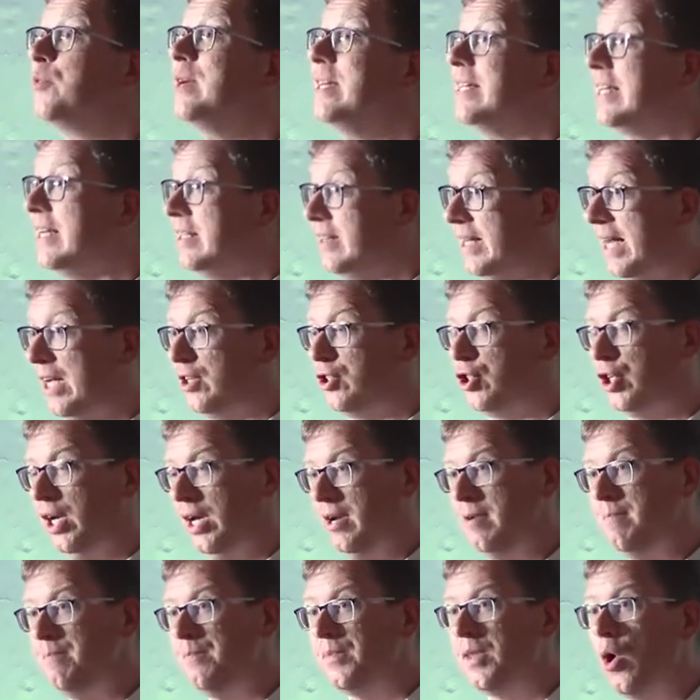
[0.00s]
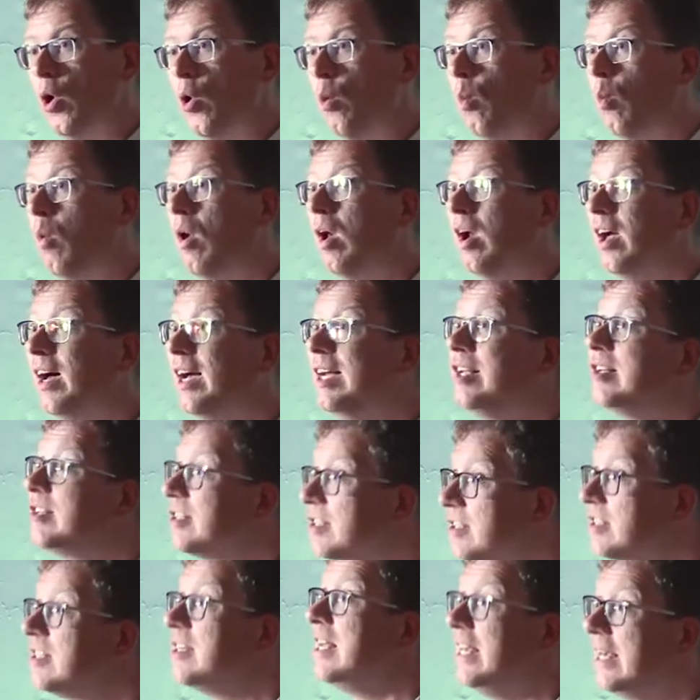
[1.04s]
drinking that gin while I
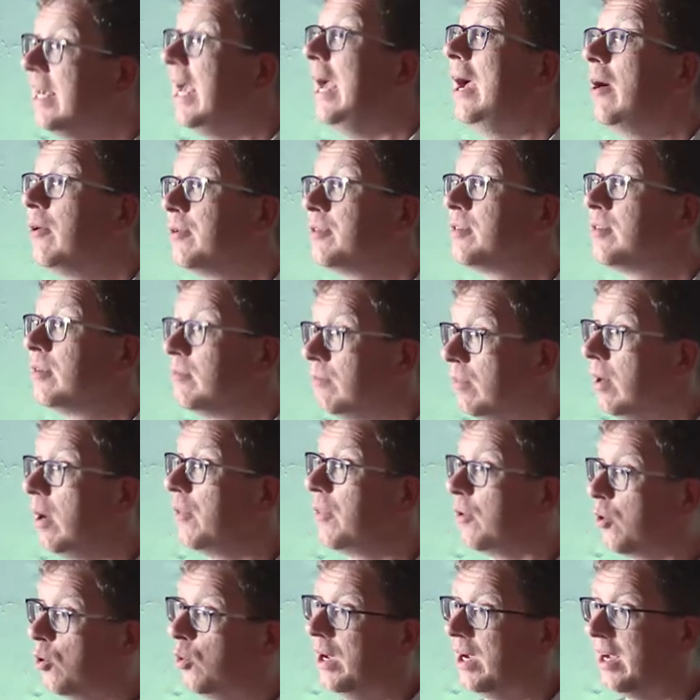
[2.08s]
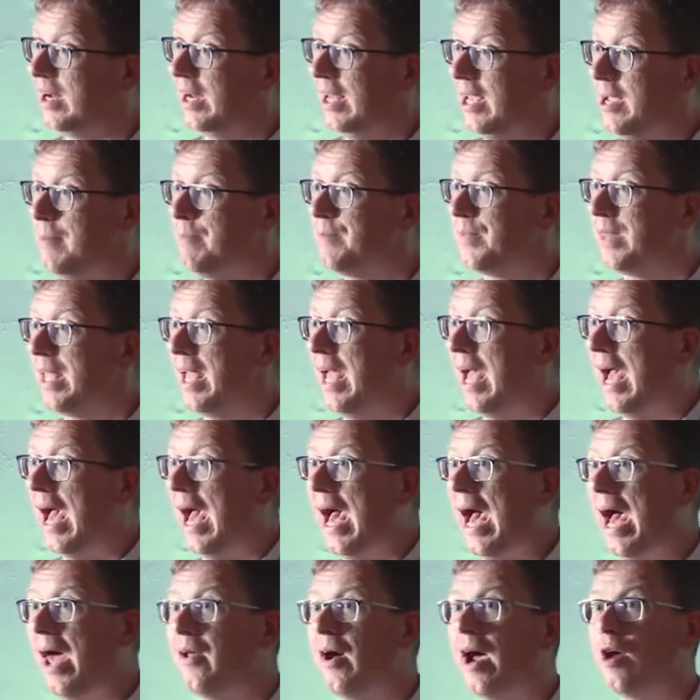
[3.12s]
sneak out rather quickly
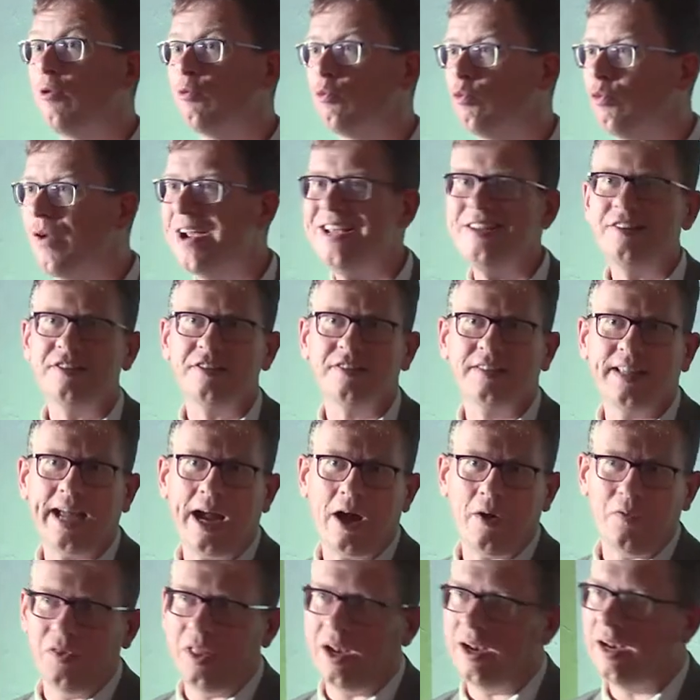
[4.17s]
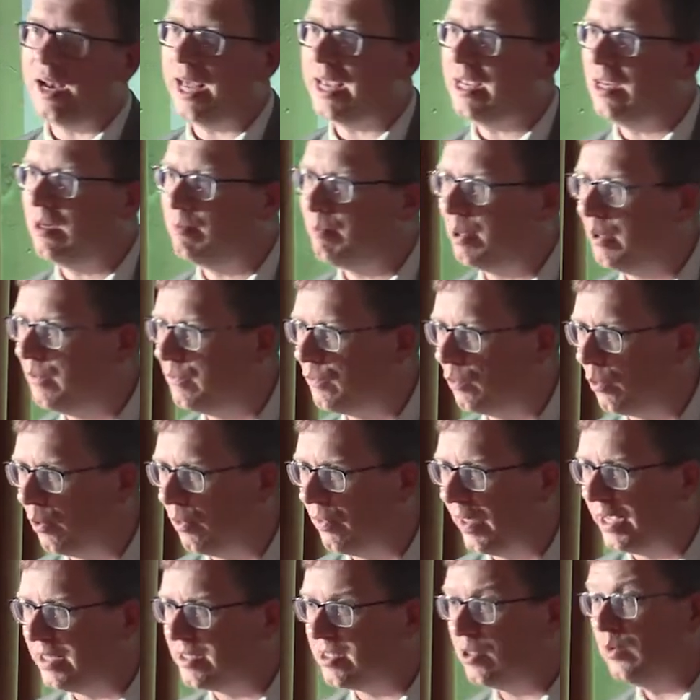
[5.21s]
and I race down the lane before
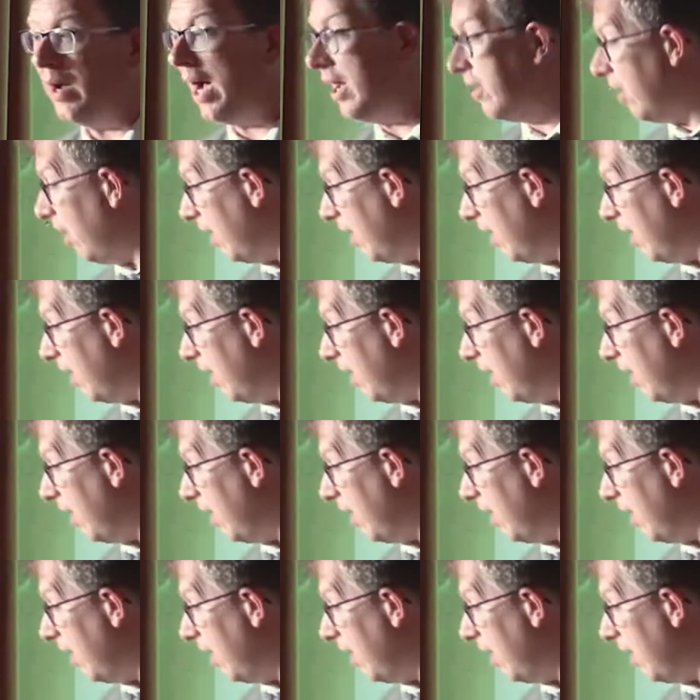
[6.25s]
they do, and